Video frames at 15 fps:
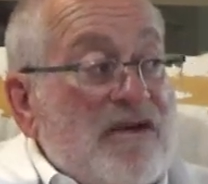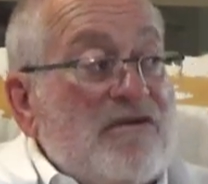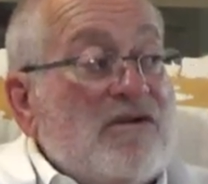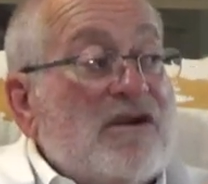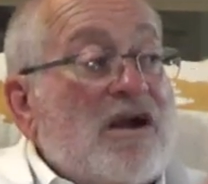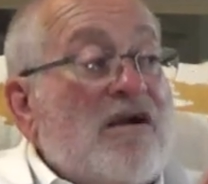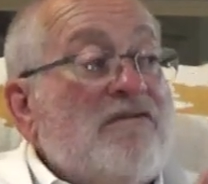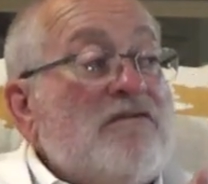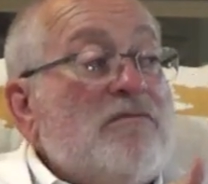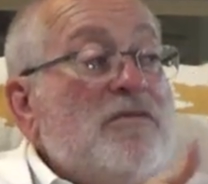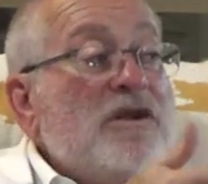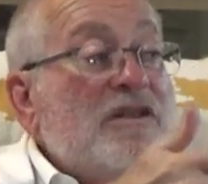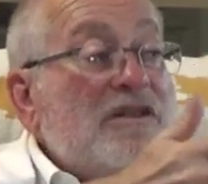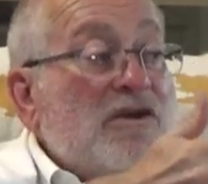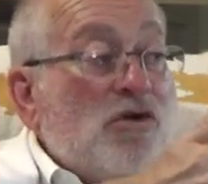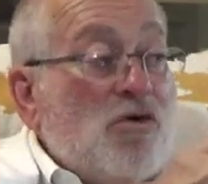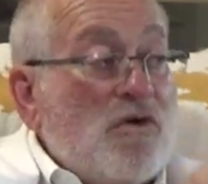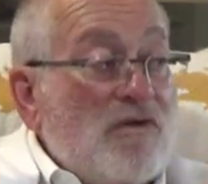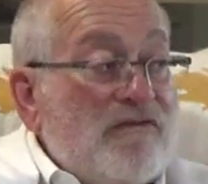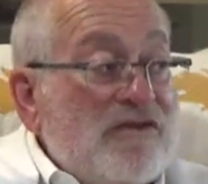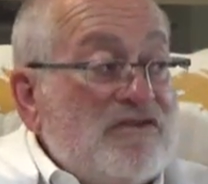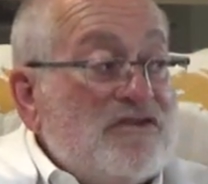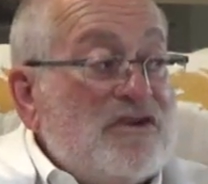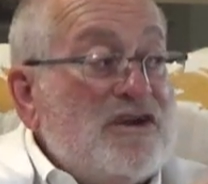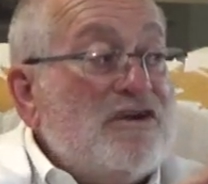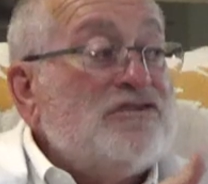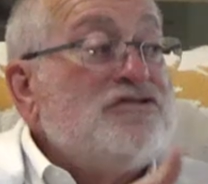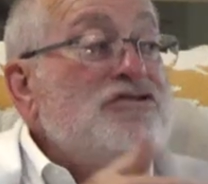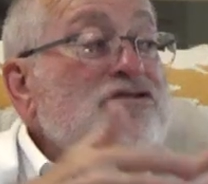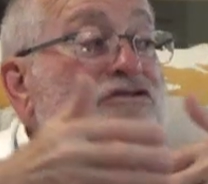the federal government and the Corps of
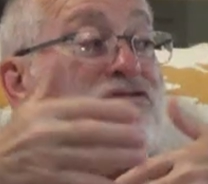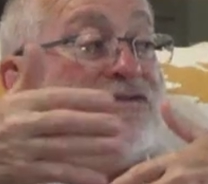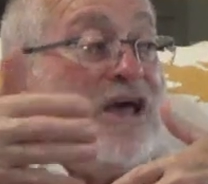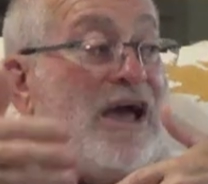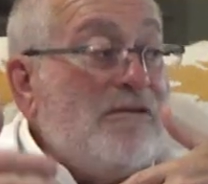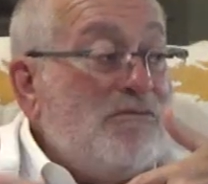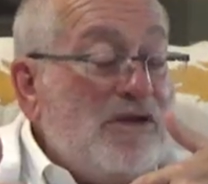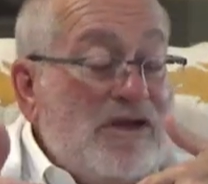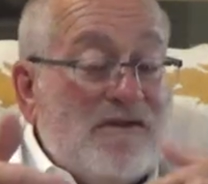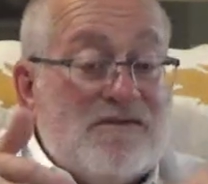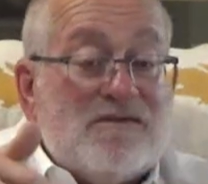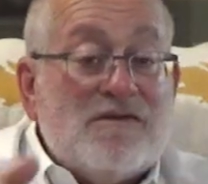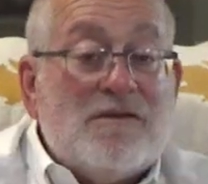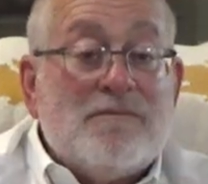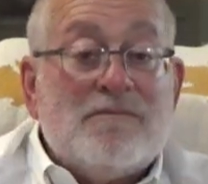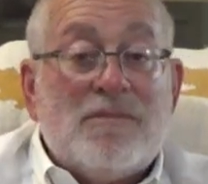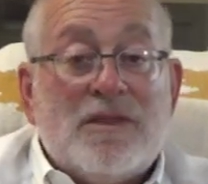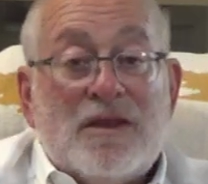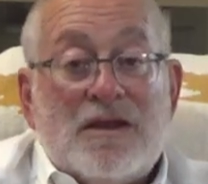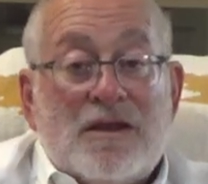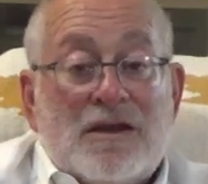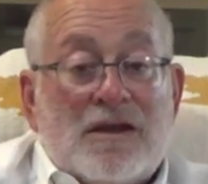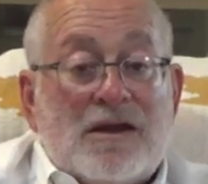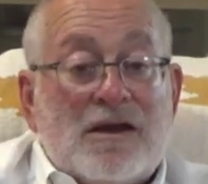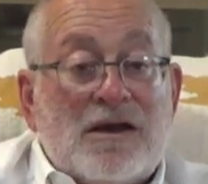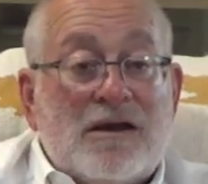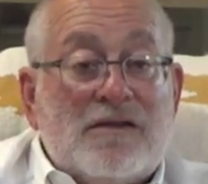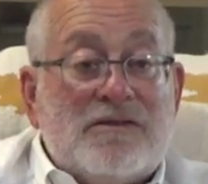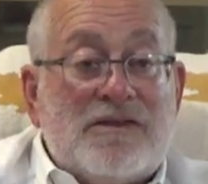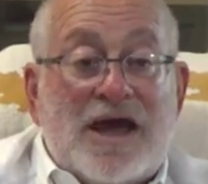Engineers to do that piece.
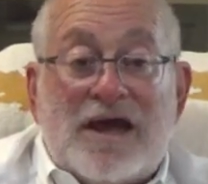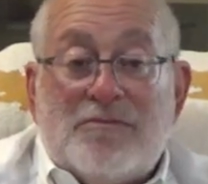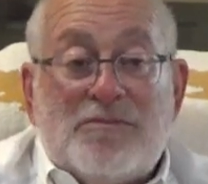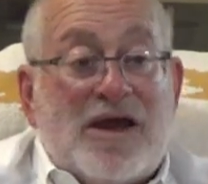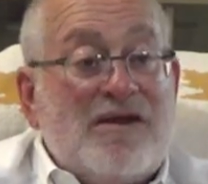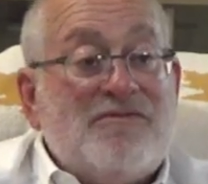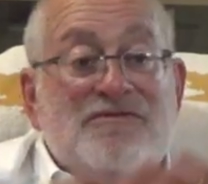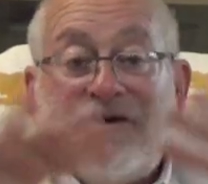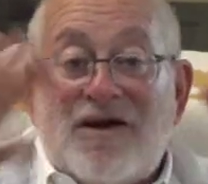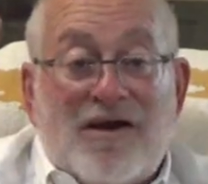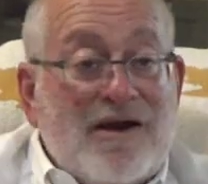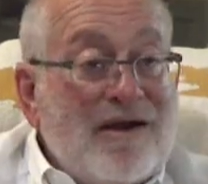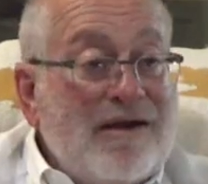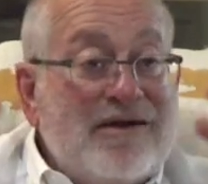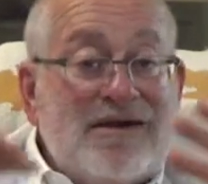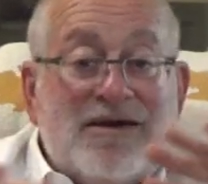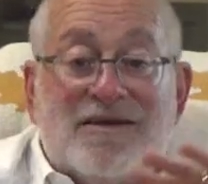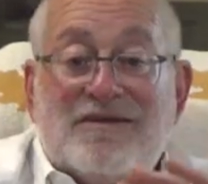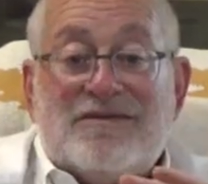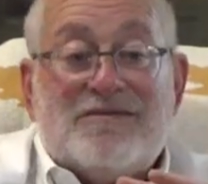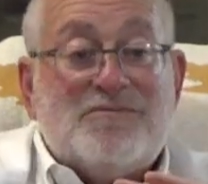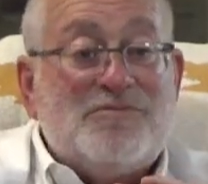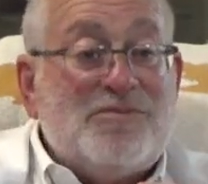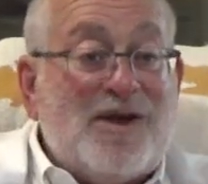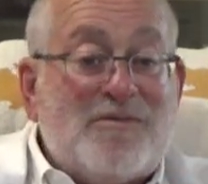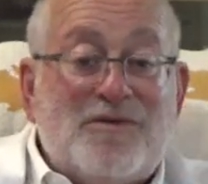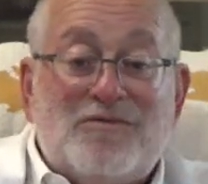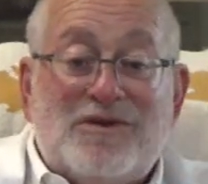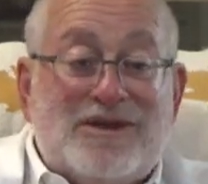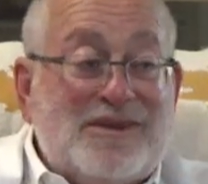Uh, that by far is
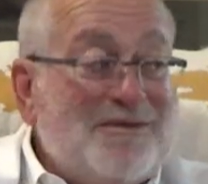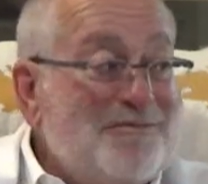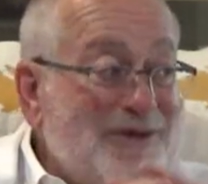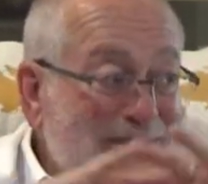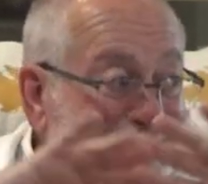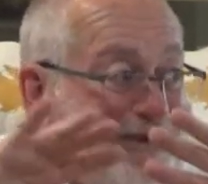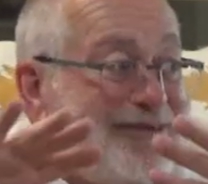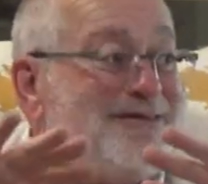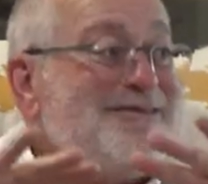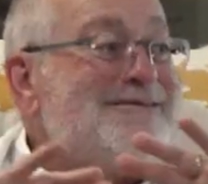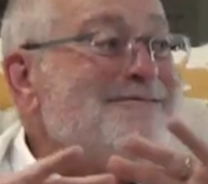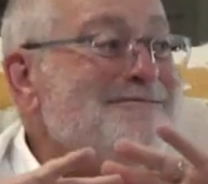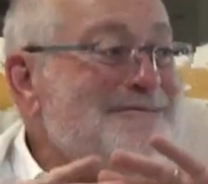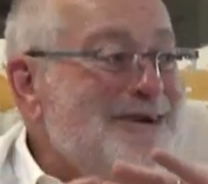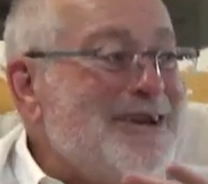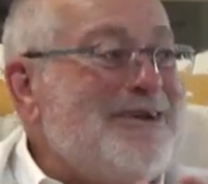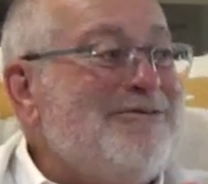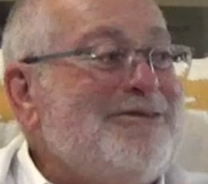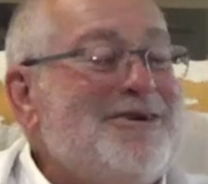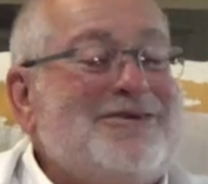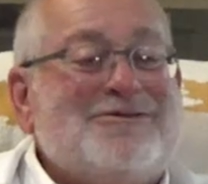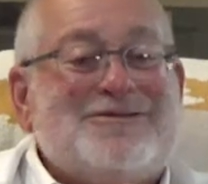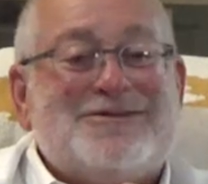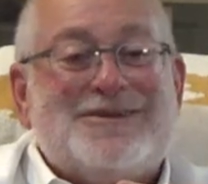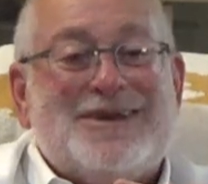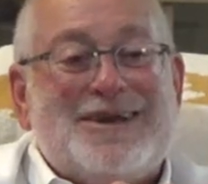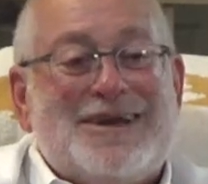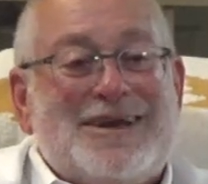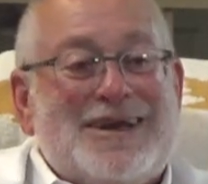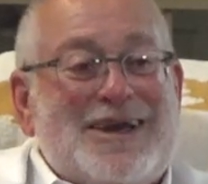probably the biggest one of
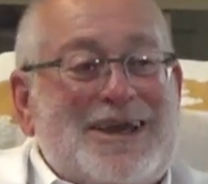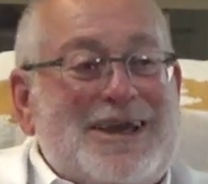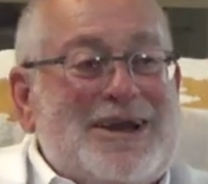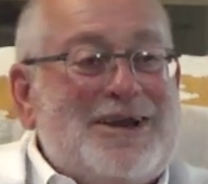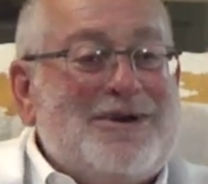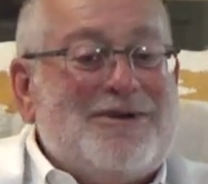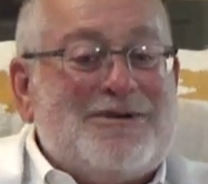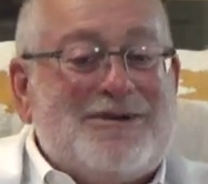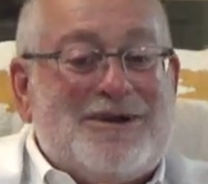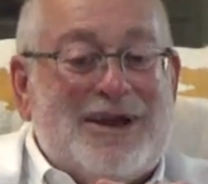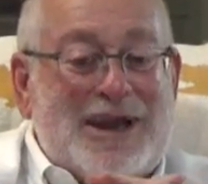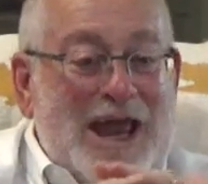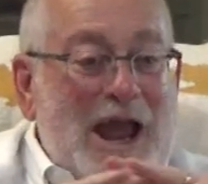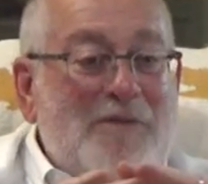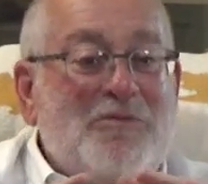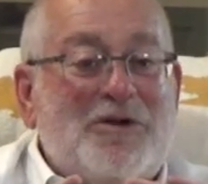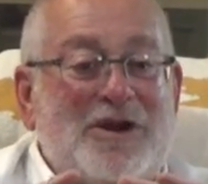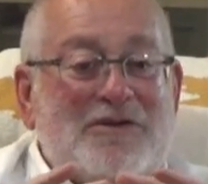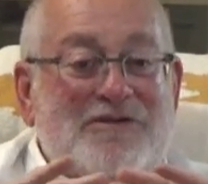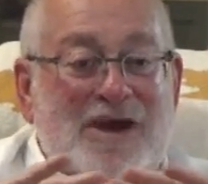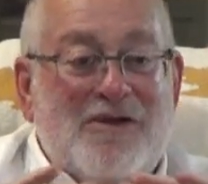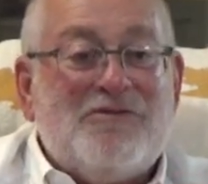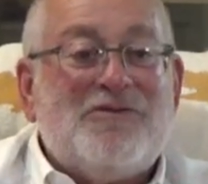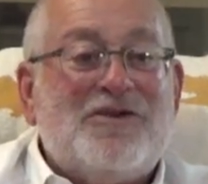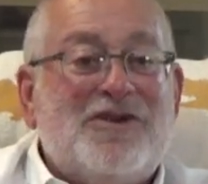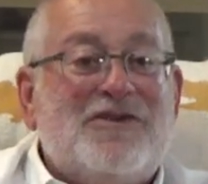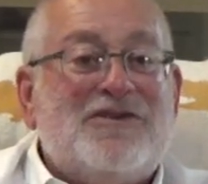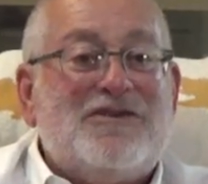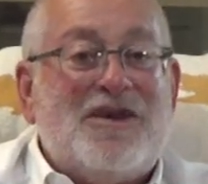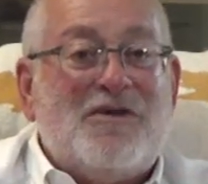those, you know, collaborative
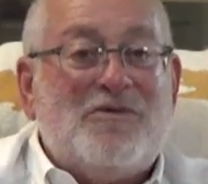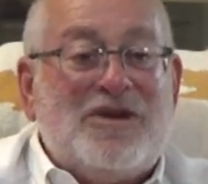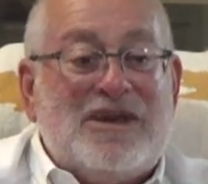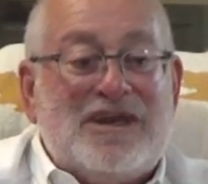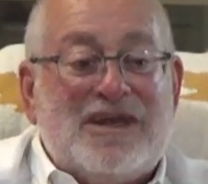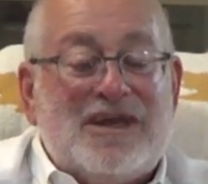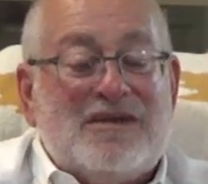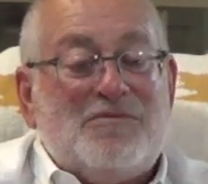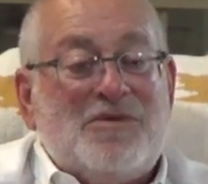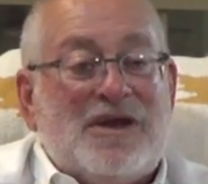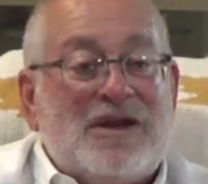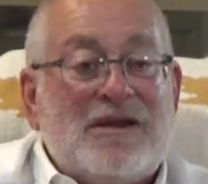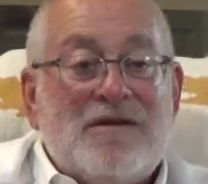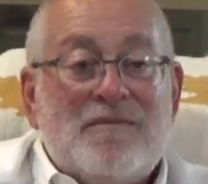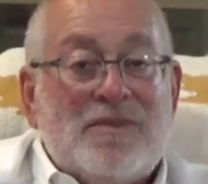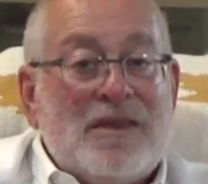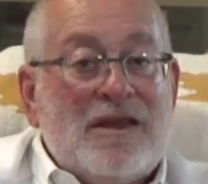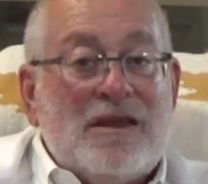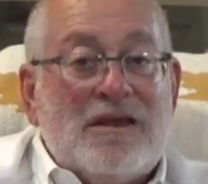efforts that we did. But